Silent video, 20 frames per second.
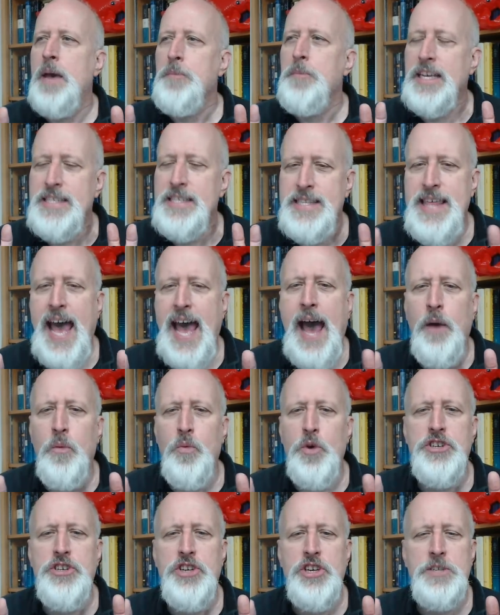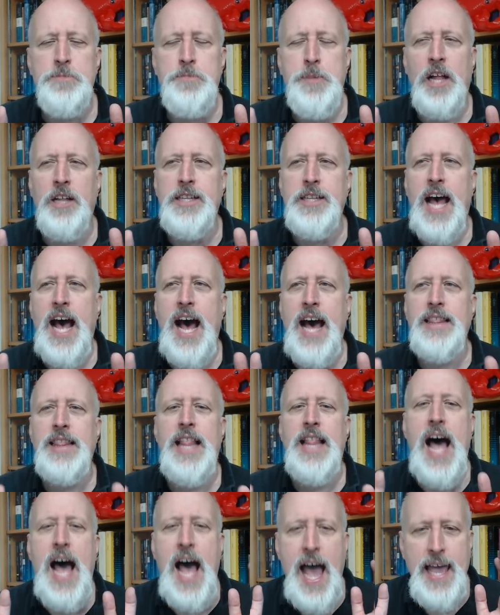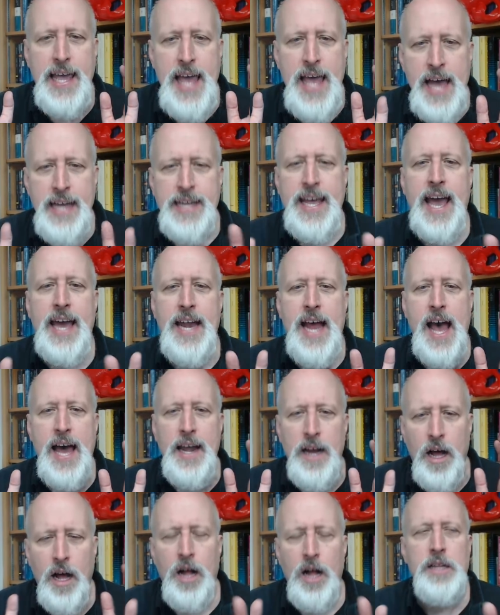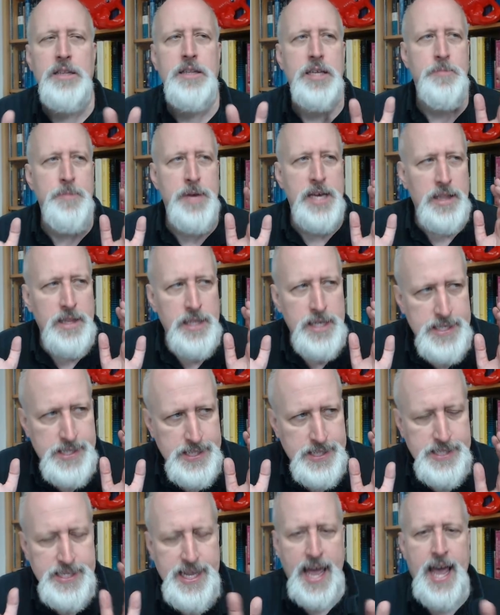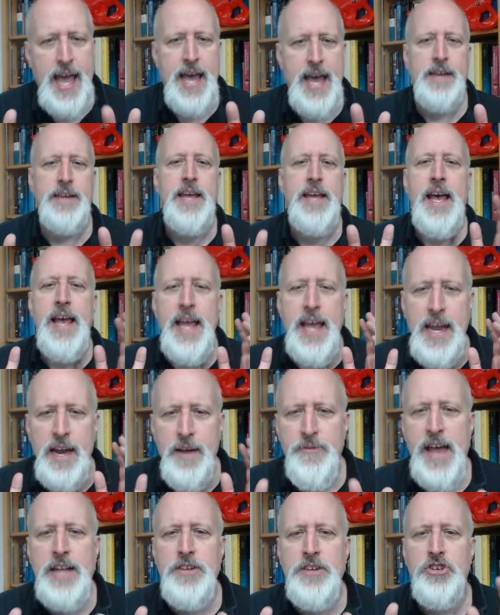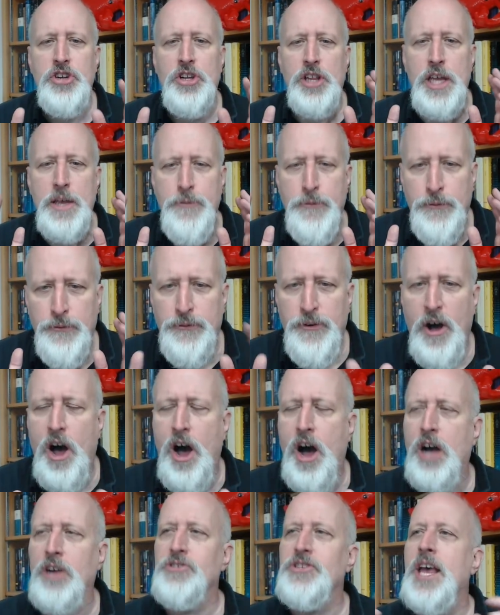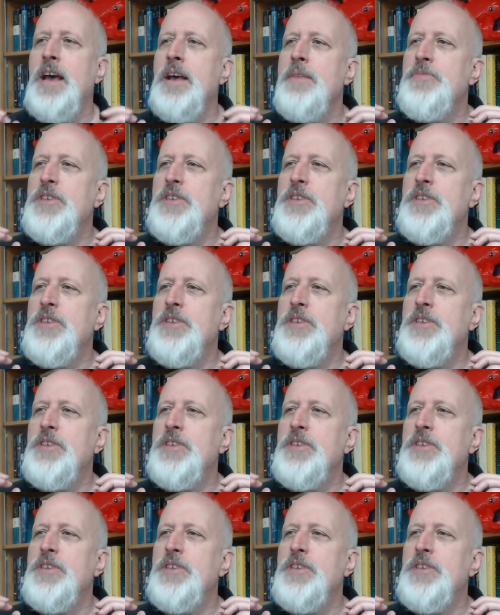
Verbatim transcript: because that which is built on lie cannot ultimately stand. It eventually falls.